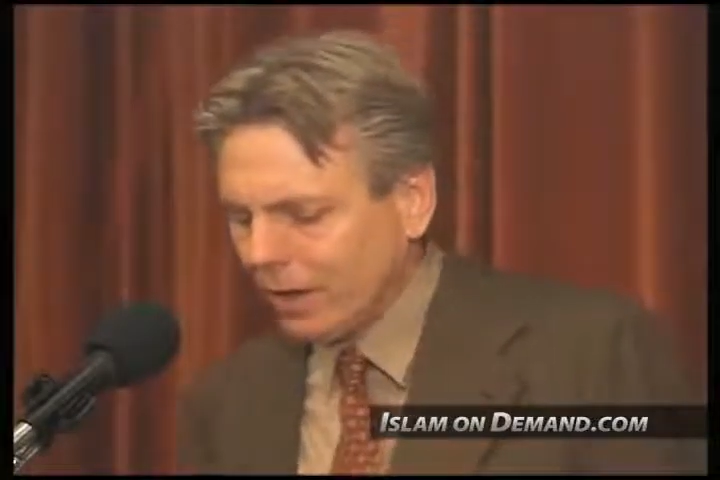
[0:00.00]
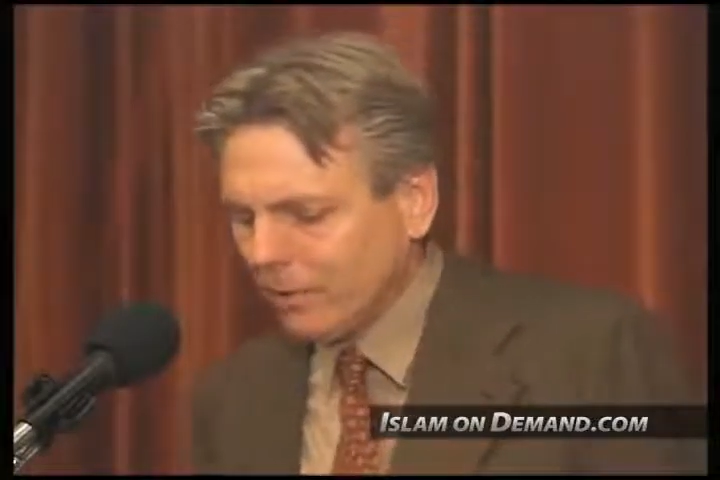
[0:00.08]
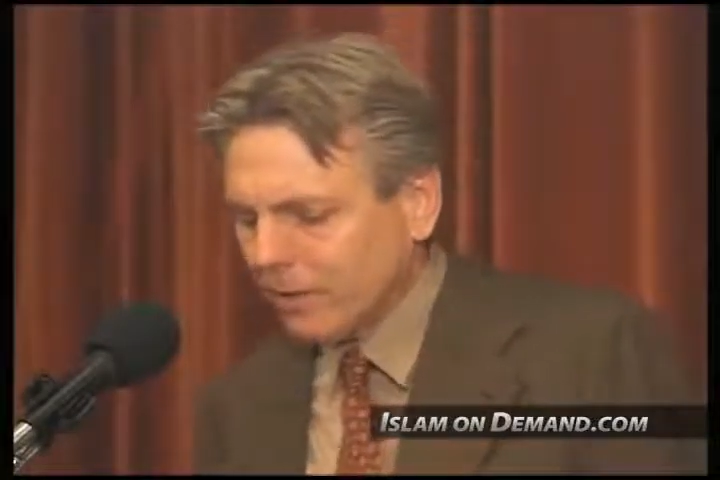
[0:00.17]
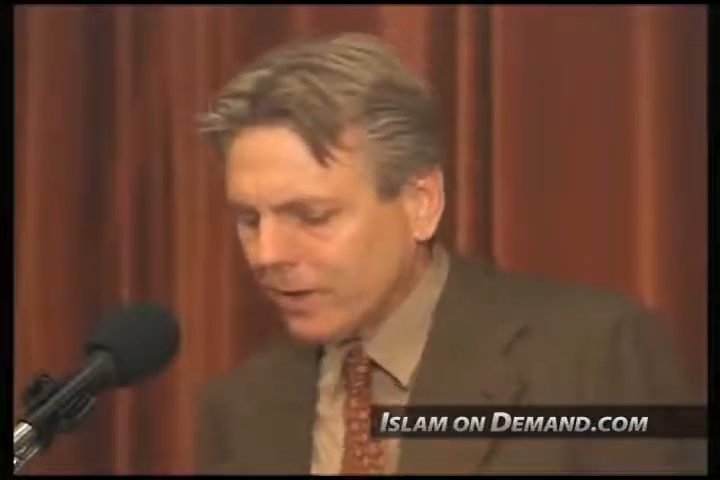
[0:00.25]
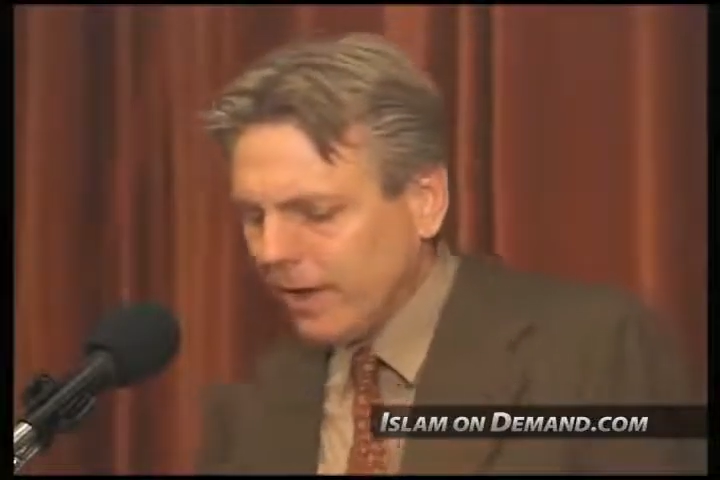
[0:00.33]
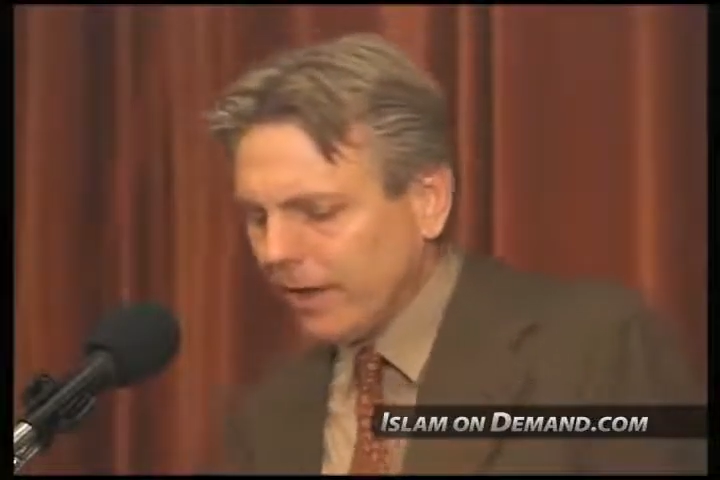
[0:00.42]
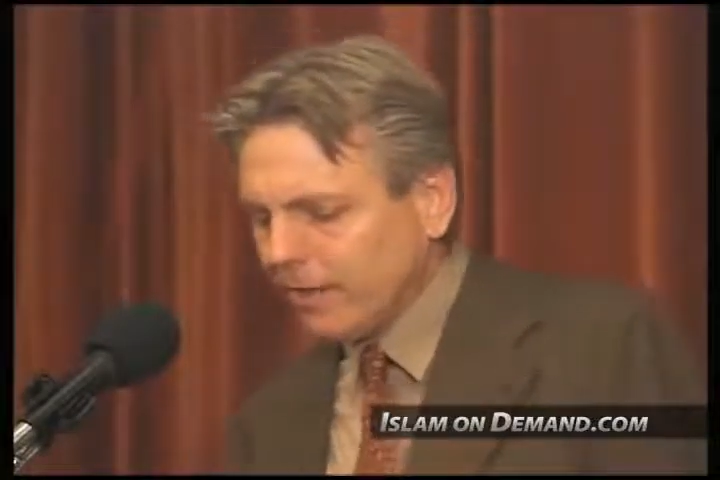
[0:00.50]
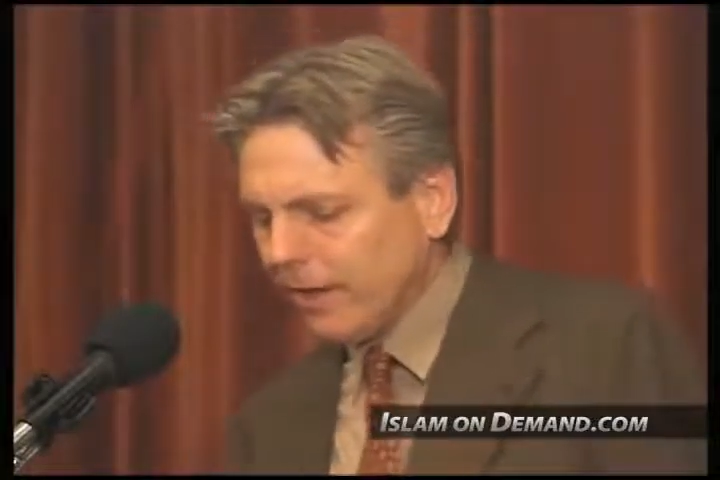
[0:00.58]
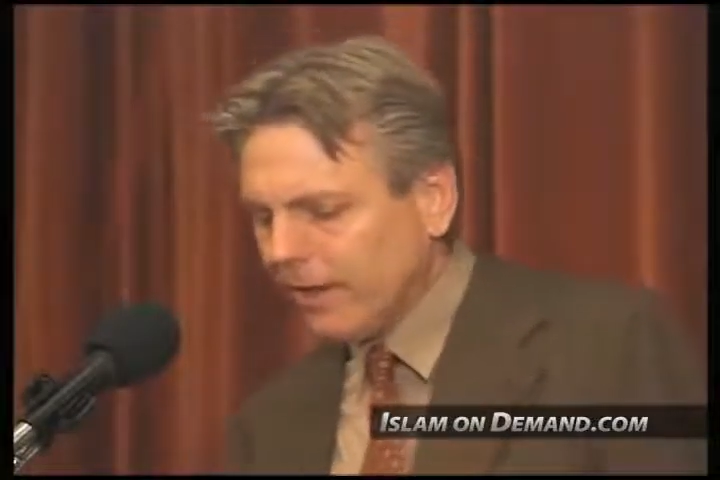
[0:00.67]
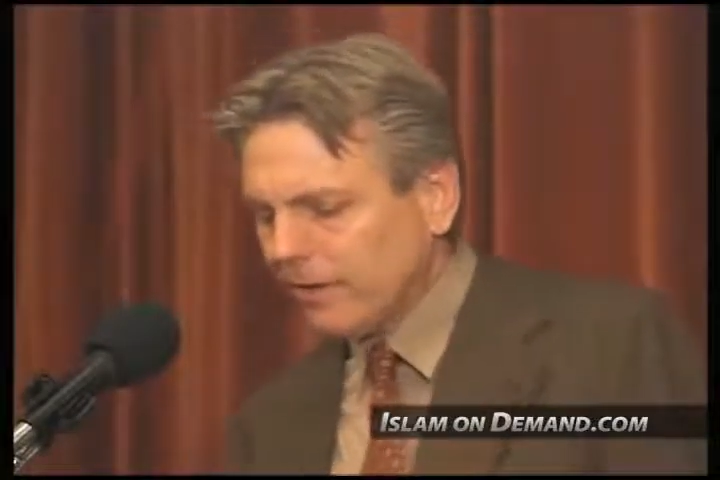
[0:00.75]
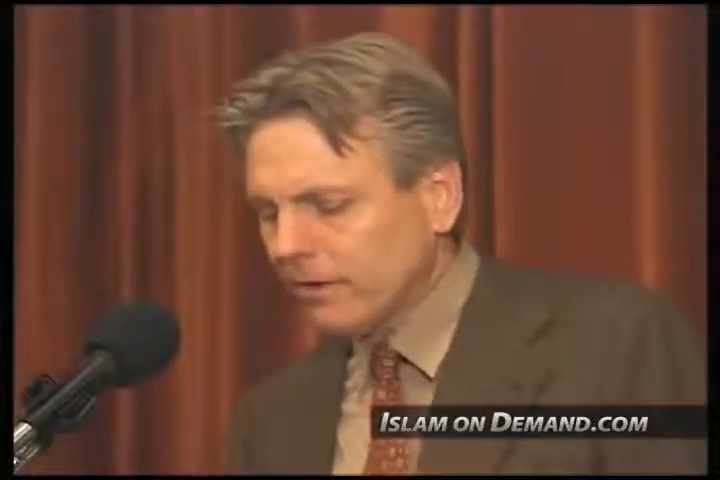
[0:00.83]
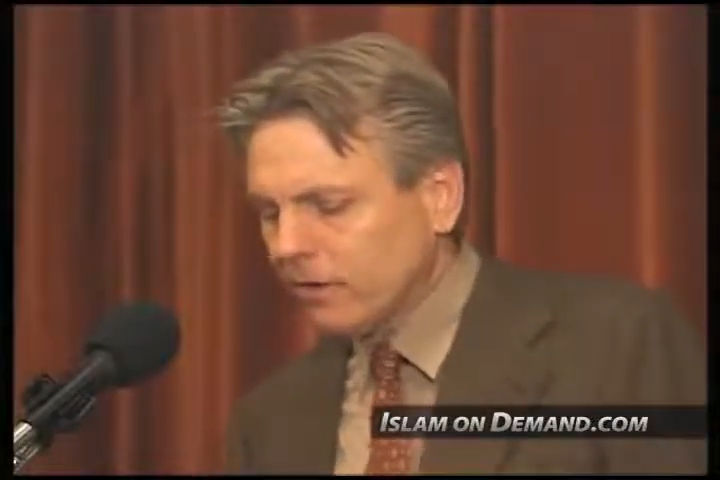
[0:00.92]
But
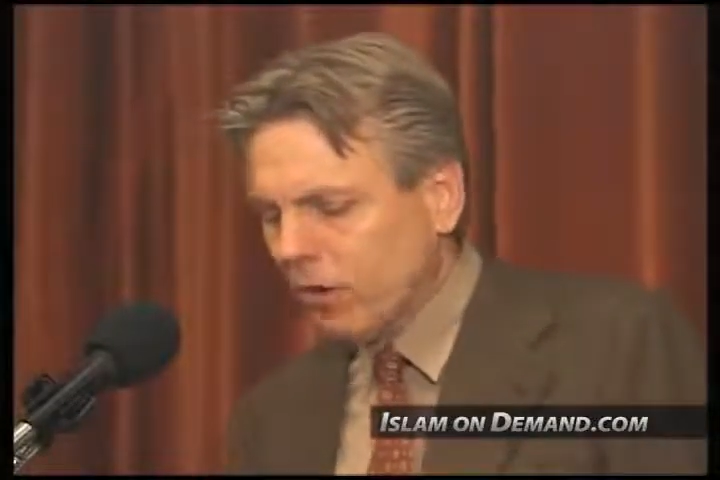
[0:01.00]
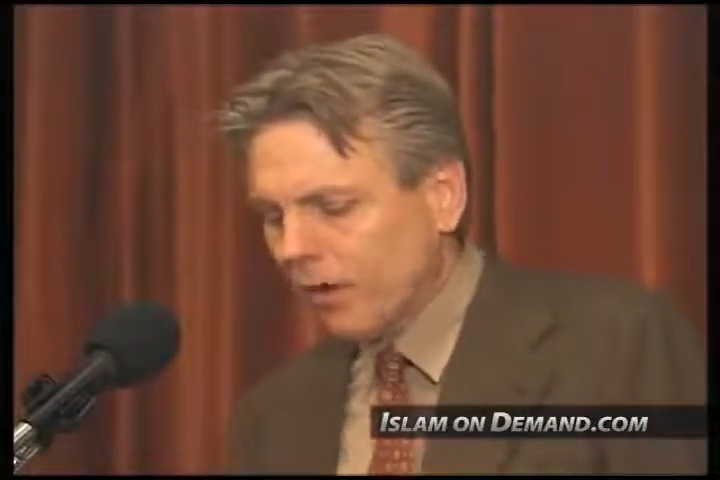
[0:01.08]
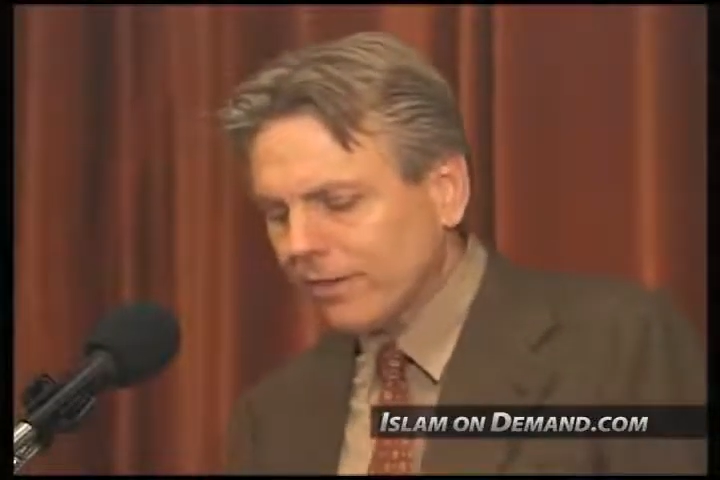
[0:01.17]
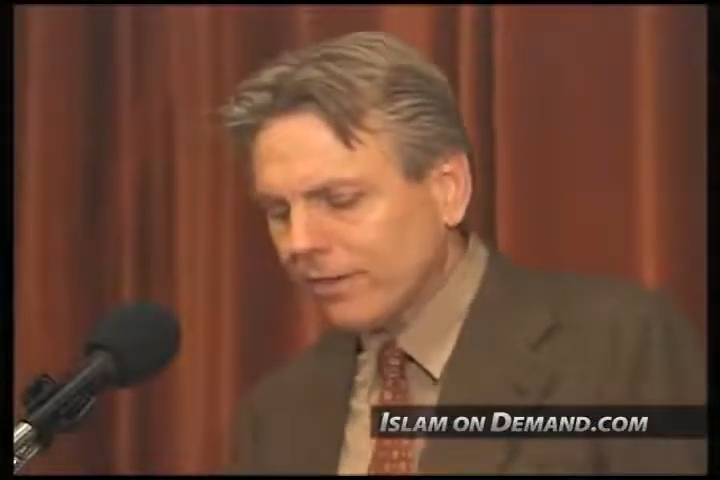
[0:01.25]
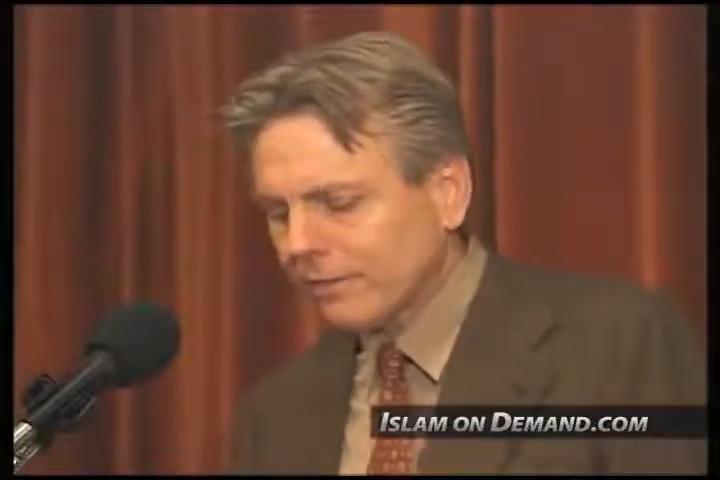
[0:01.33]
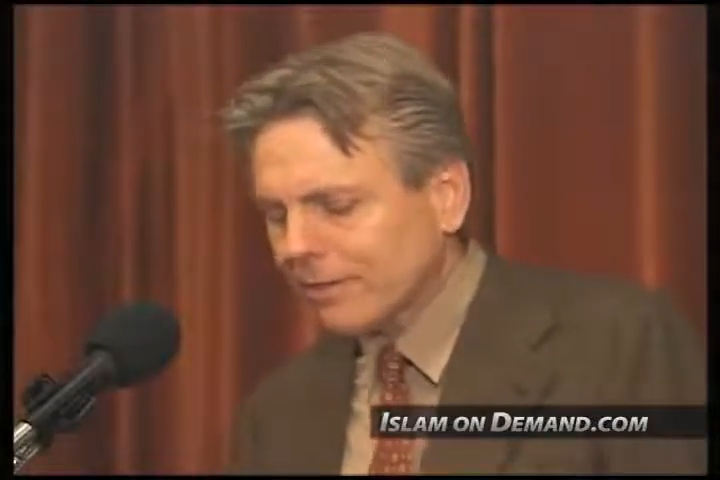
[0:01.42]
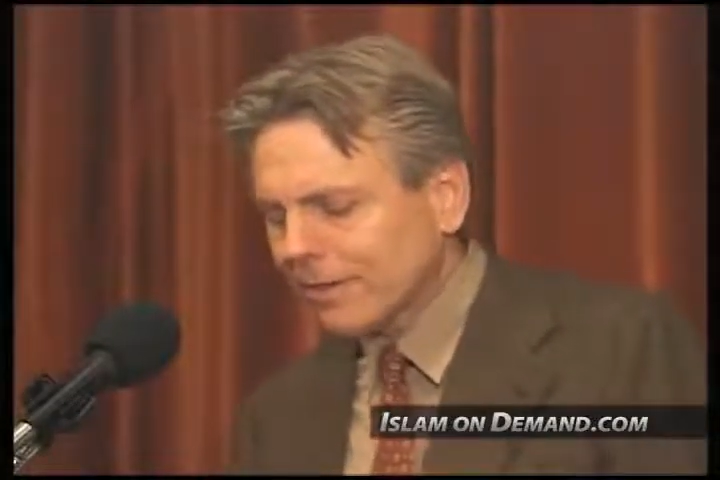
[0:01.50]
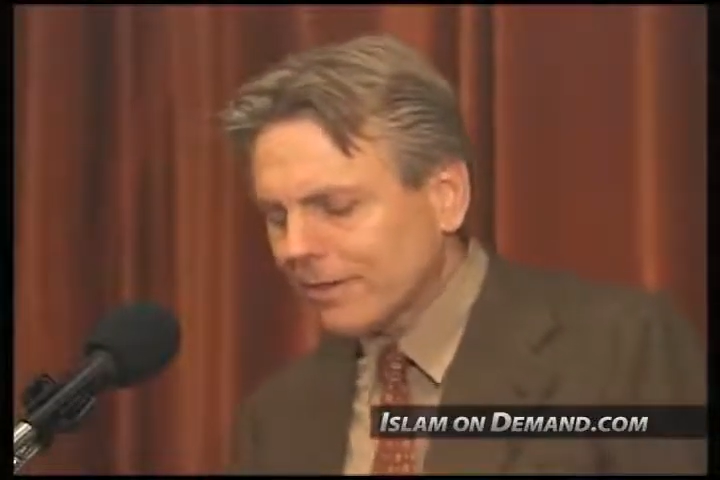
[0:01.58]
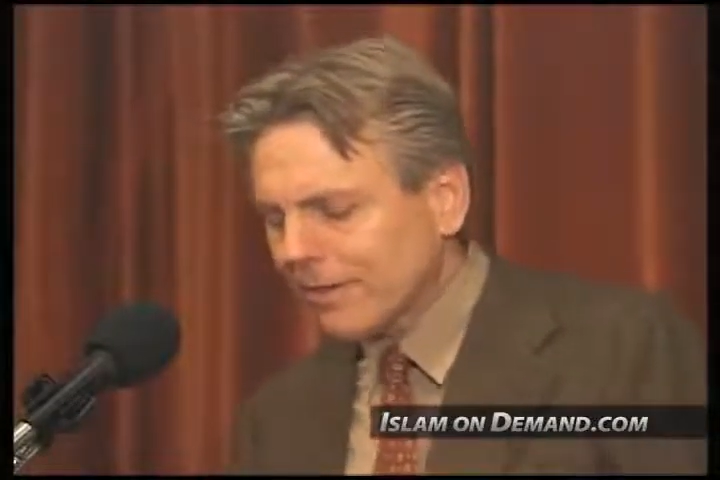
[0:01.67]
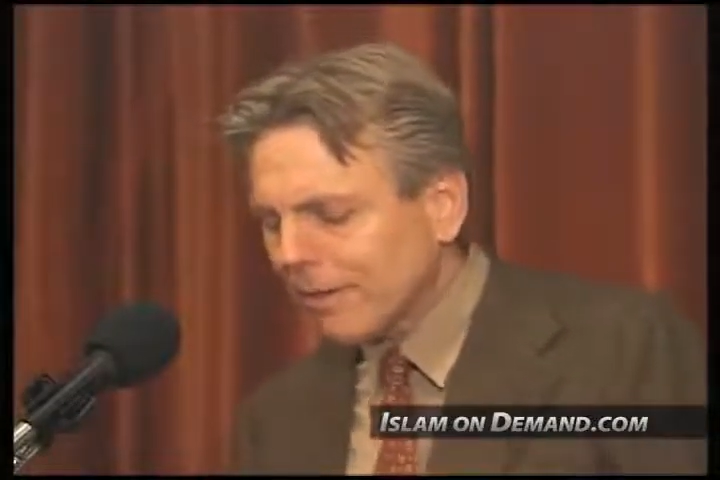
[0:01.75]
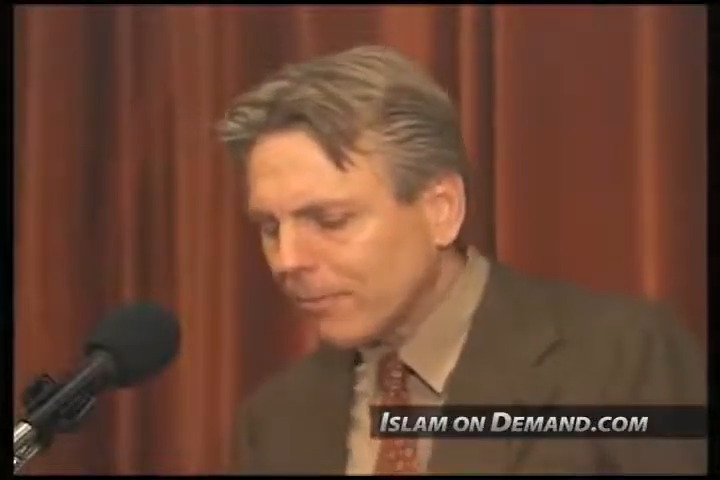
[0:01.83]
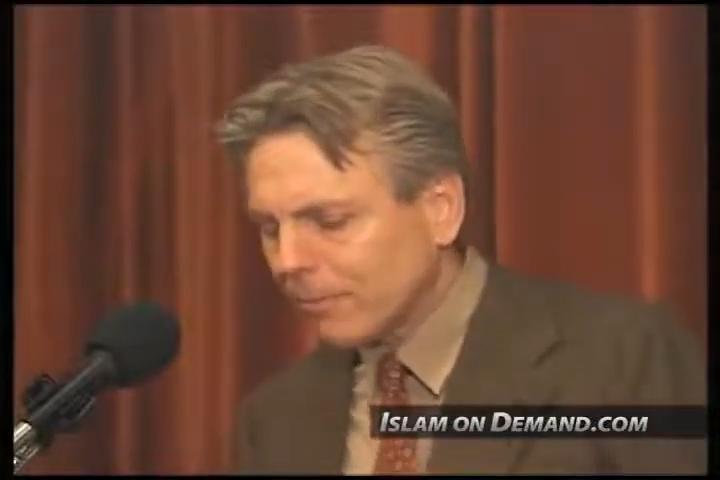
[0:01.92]
Satan caused them to
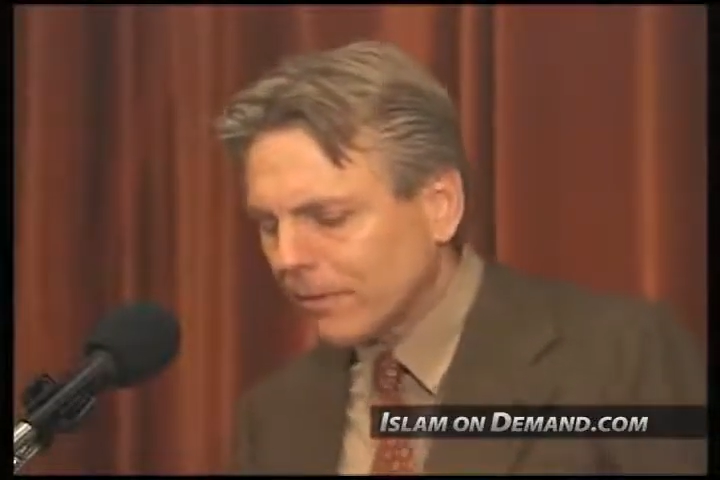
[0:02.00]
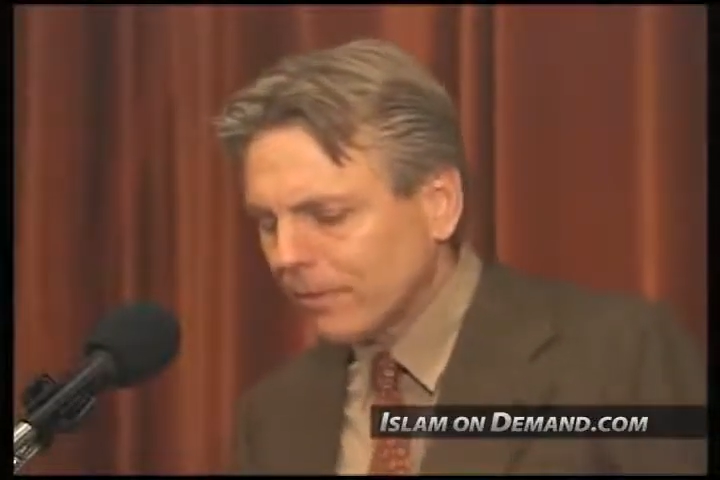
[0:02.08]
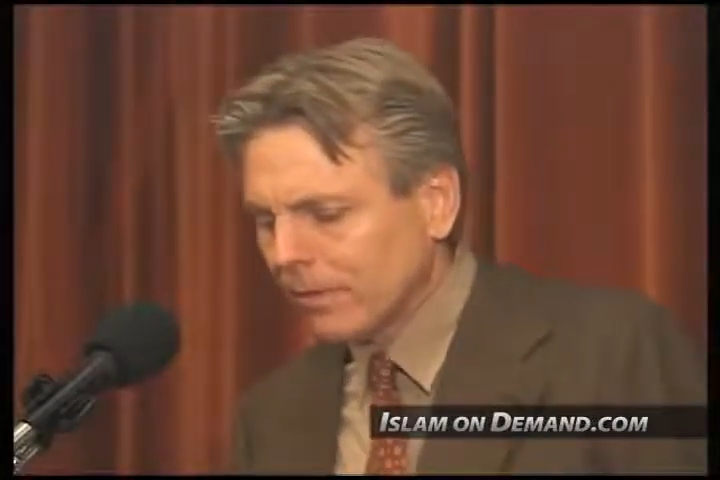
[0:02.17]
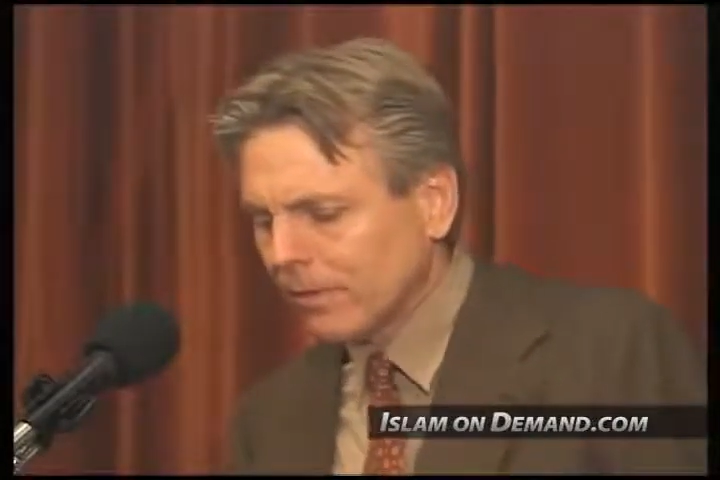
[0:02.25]
slip.